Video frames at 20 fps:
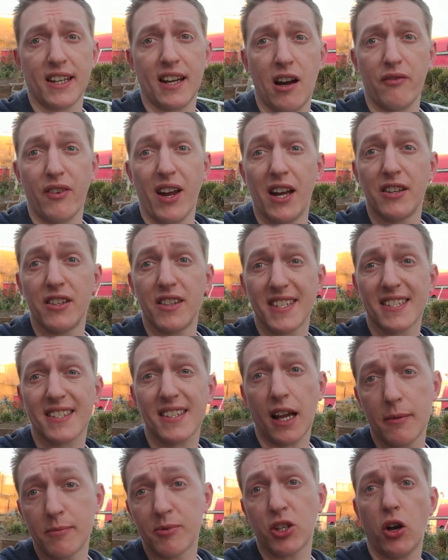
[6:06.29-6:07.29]
caravan at the
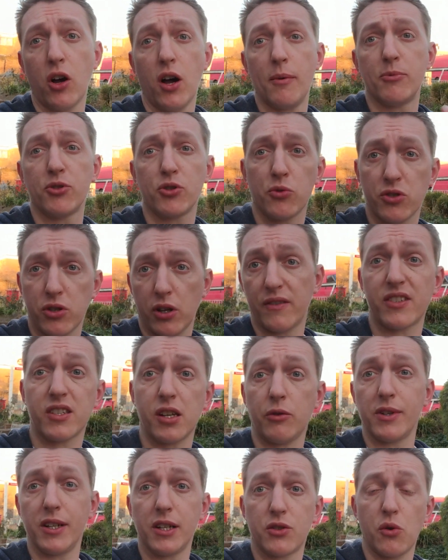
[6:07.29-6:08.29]
same time as also I've
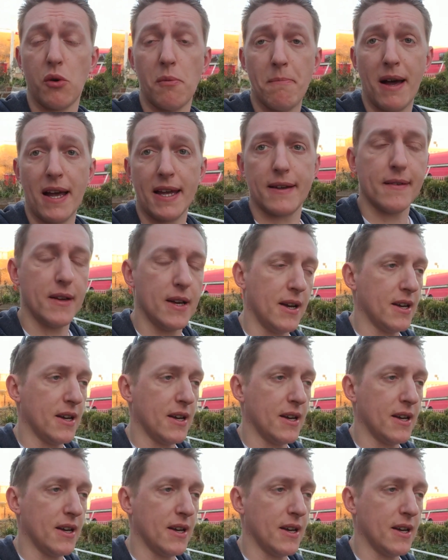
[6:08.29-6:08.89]
sold it to a mate,